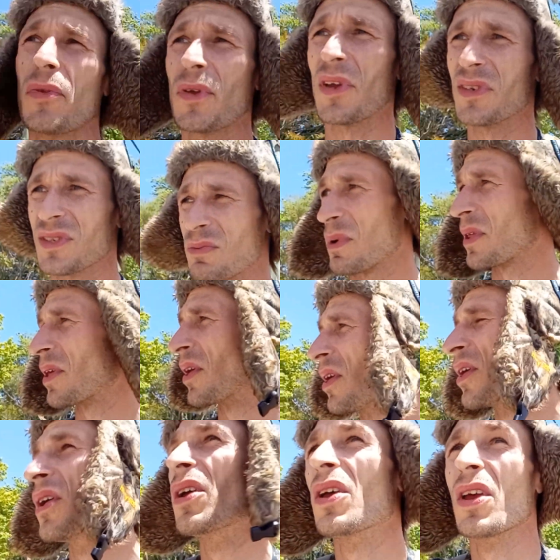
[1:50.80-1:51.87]
things
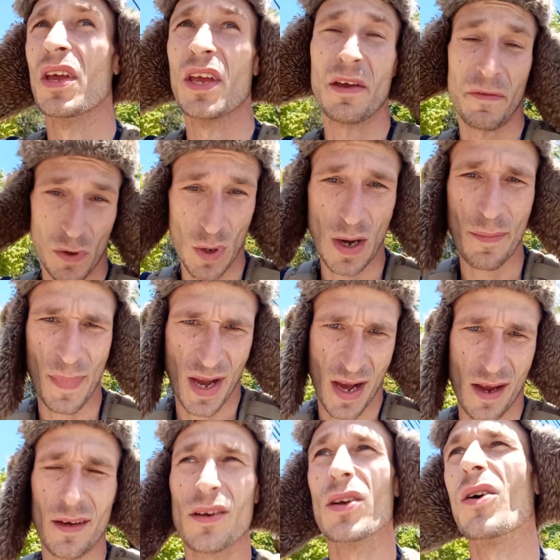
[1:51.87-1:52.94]
if you're a
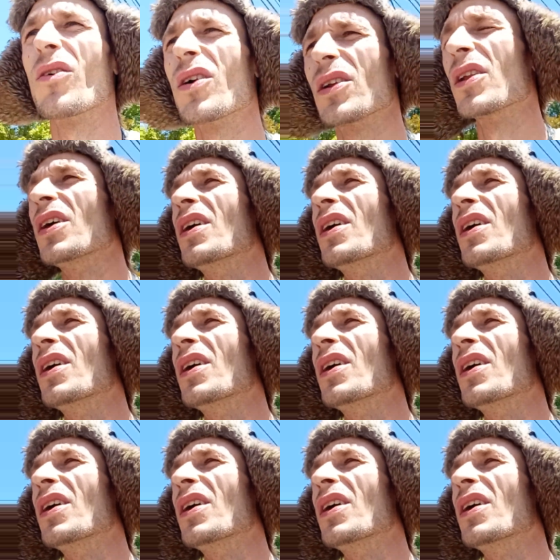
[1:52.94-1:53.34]
man, and